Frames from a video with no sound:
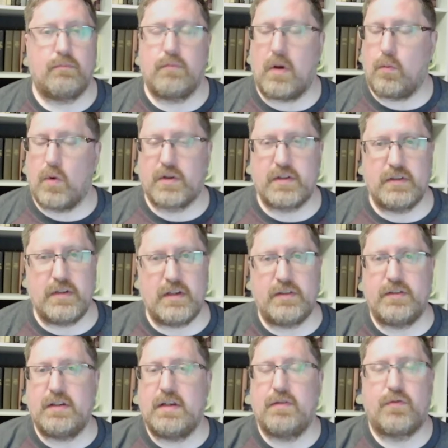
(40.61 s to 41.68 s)
I, worked in
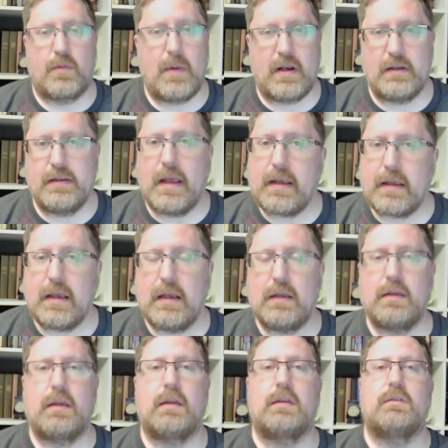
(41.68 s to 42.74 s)
DC for about a decade
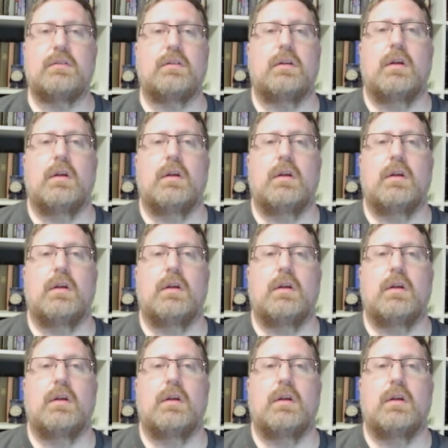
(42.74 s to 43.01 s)
and